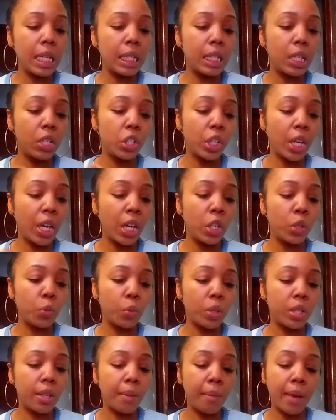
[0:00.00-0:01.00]
They could have been
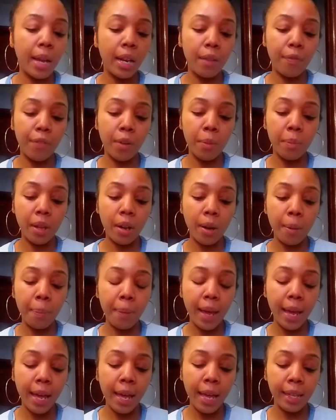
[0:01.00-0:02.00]
juggling you and
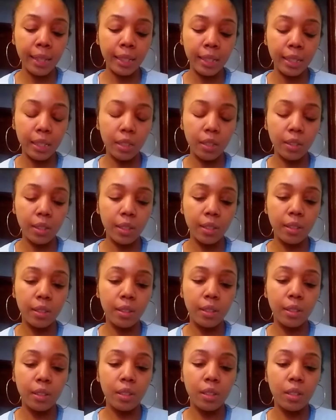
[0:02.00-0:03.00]
someone else for
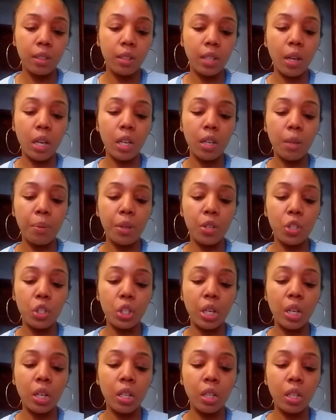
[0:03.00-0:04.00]
sure. Why is this
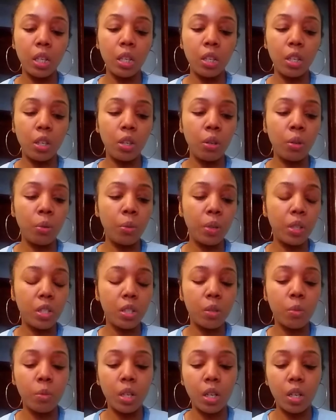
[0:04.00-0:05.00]
three of cups
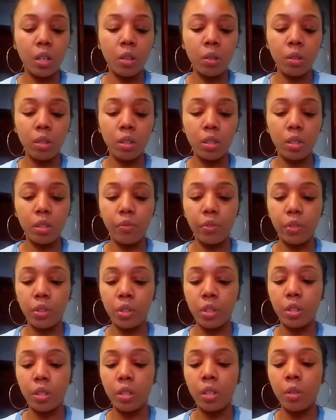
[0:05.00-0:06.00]
here? I'm definitely picking
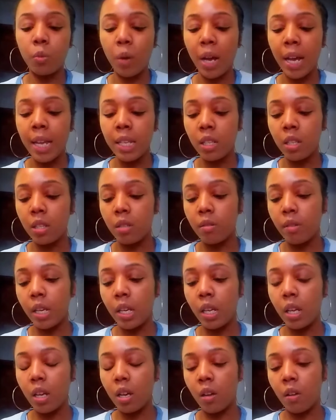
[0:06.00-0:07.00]
up third party.
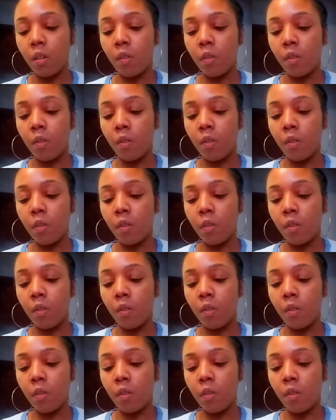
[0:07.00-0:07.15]
See